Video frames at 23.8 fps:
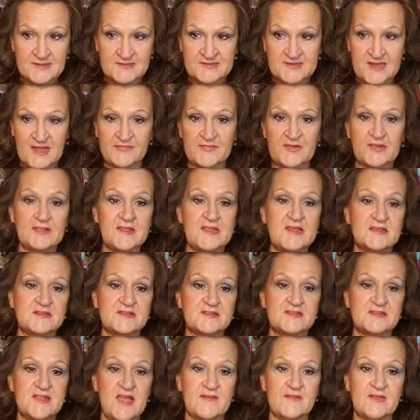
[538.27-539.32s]
definitely a
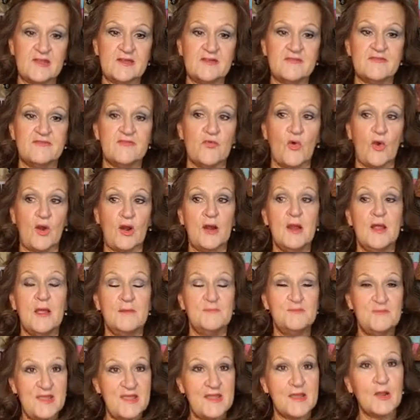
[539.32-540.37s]
seven for
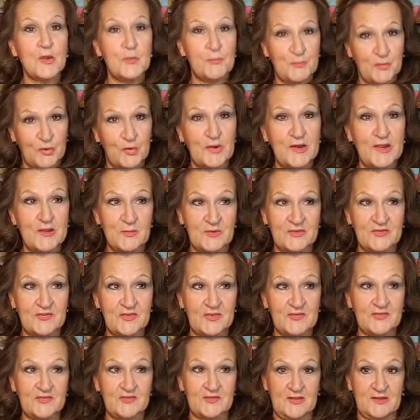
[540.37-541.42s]
being pretty
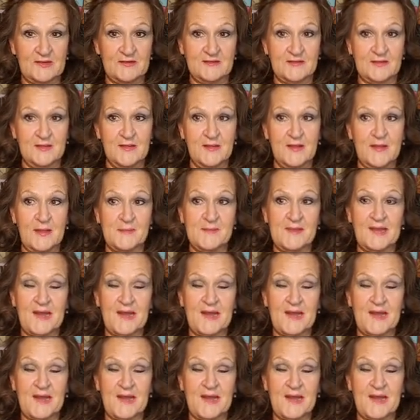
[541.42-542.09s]
resistant. I